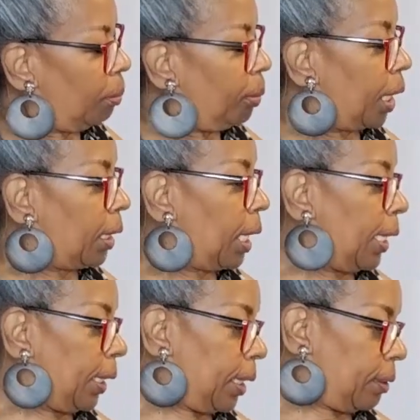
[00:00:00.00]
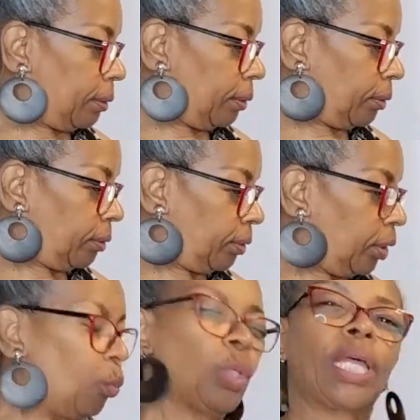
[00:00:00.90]
But I like it.
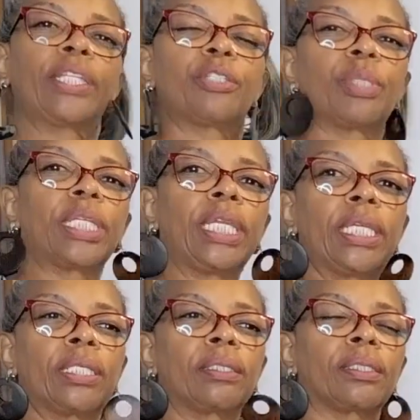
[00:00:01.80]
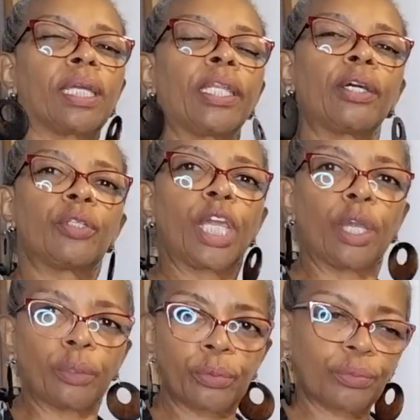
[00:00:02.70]
Will I do it again? I don't
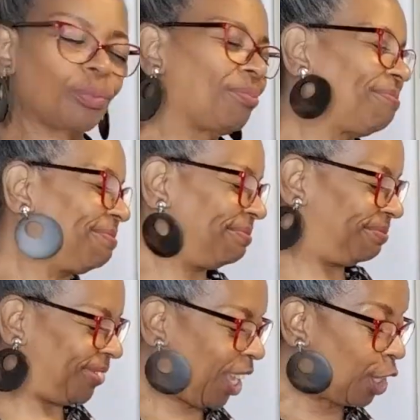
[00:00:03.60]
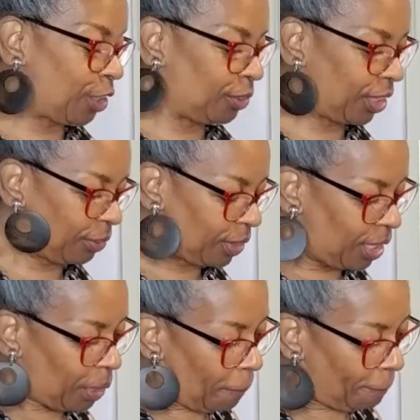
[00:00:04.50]
know. I don't know,
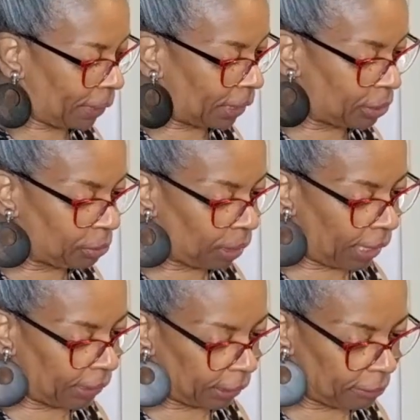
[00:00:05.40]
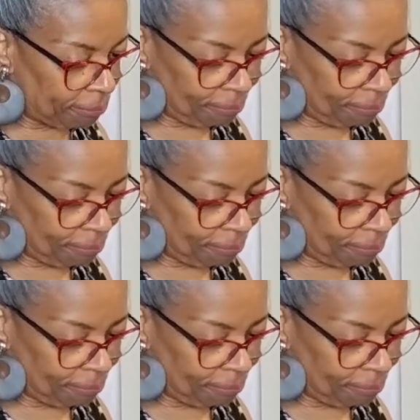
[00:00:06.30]
but I do like it.